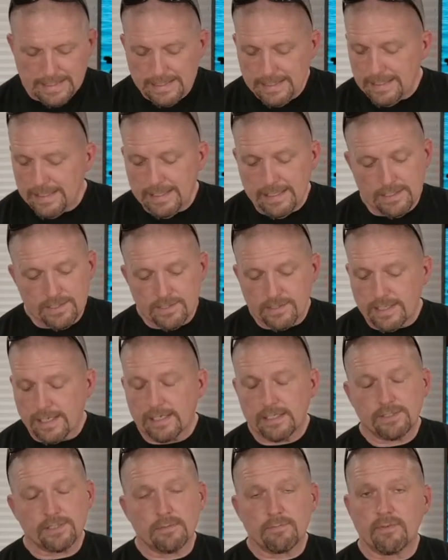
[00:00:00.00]
It's like I
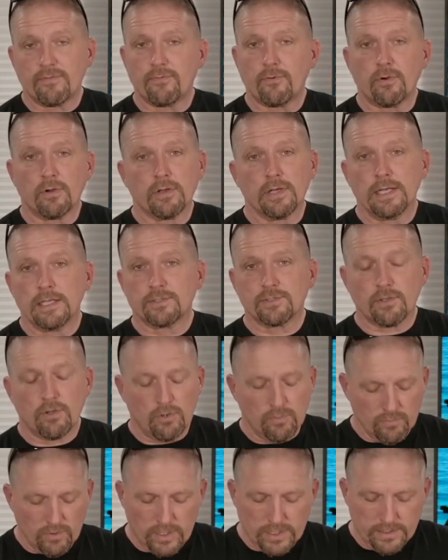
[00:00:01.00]
said before, it's a
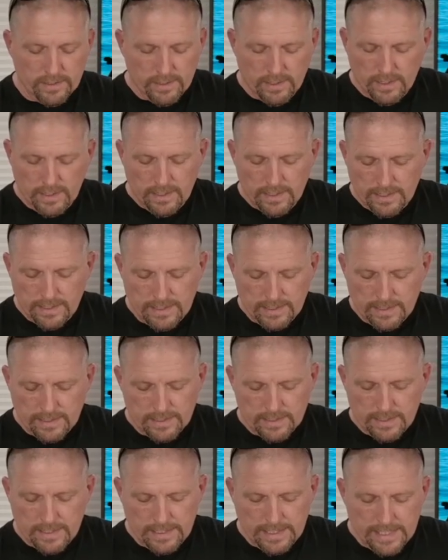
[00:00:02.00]
home run.
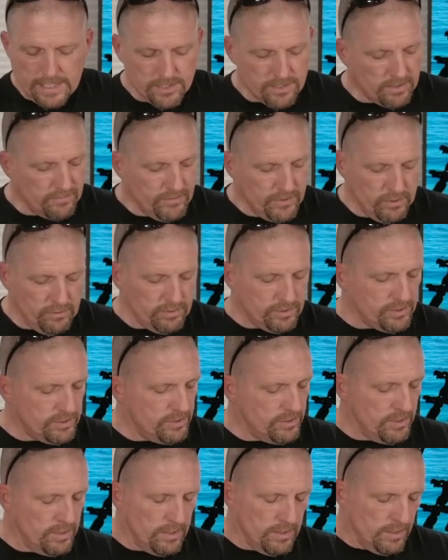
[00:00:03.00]
The ease of use,
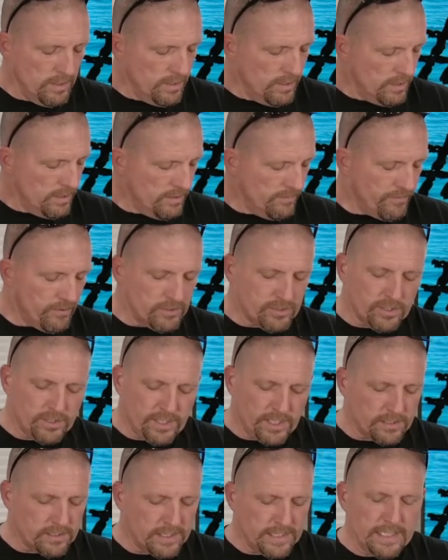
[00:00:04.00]
the
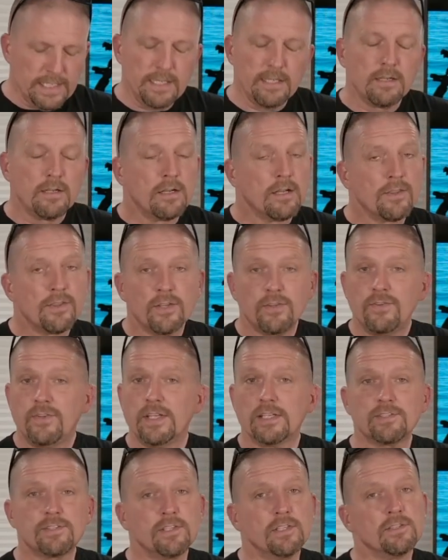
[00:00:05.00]
versatility, the
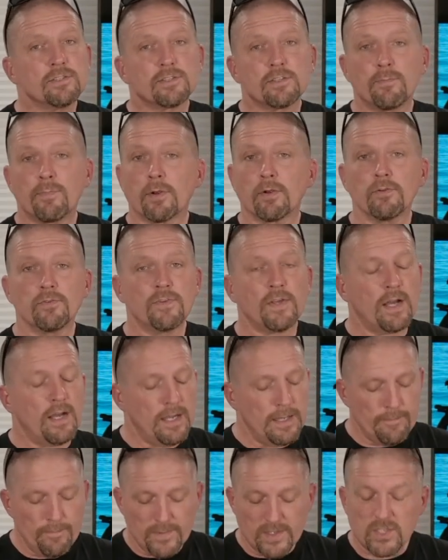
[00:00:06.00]
distance, the burn
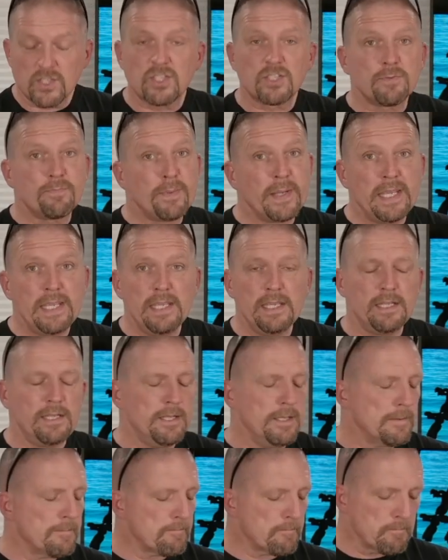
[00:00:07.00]
time, the speed,
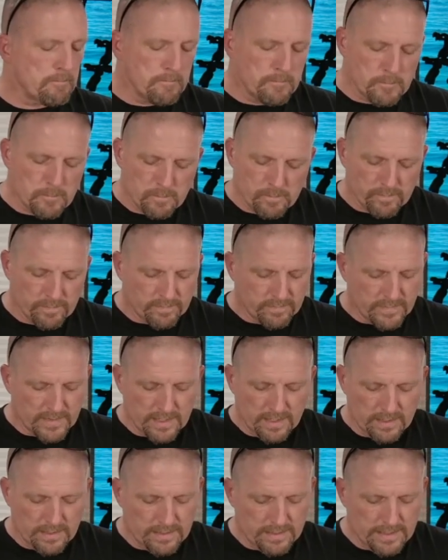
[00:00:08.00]

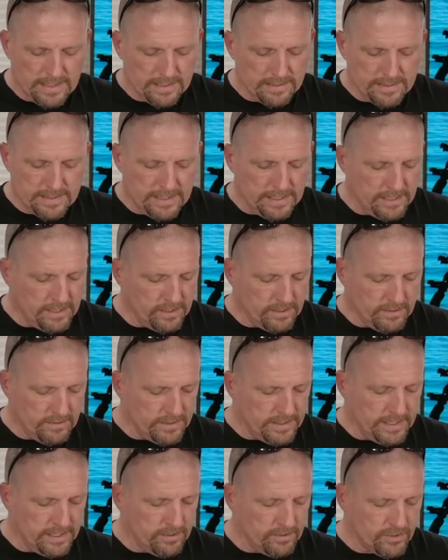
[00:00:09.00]

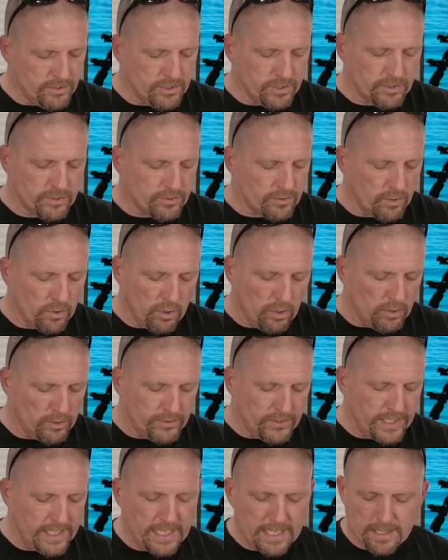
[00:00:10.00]
they're just all
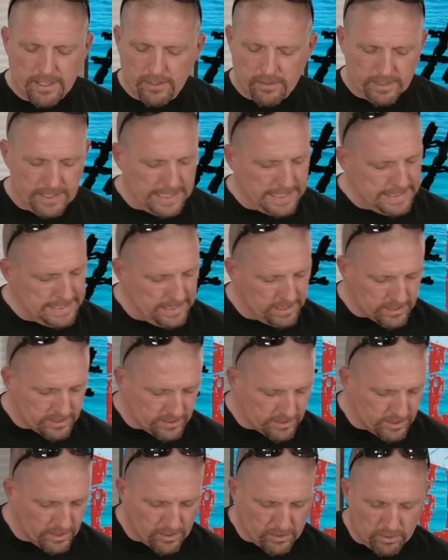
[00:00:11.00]
together in this
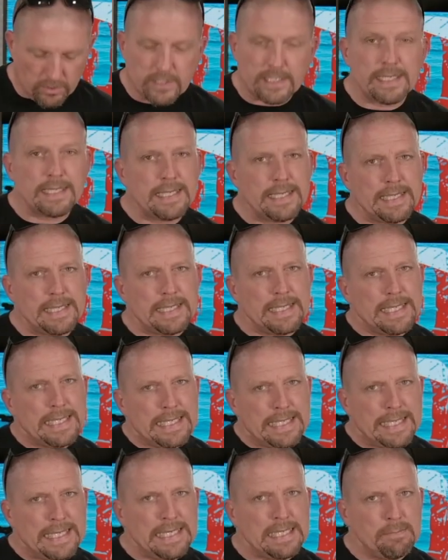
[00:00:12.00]
little
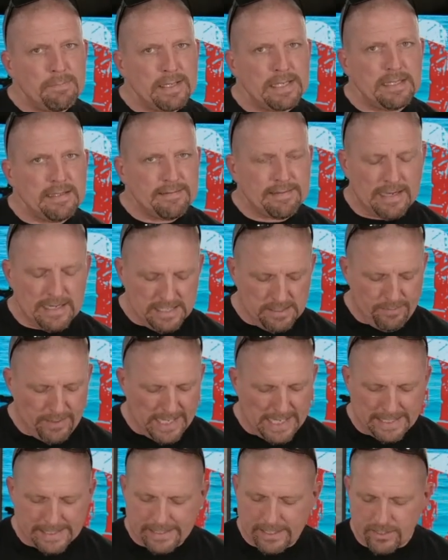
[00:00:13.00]
itty bitty tiny
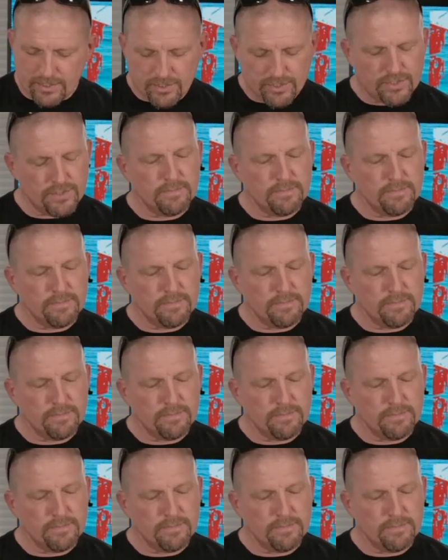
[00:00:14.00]
package.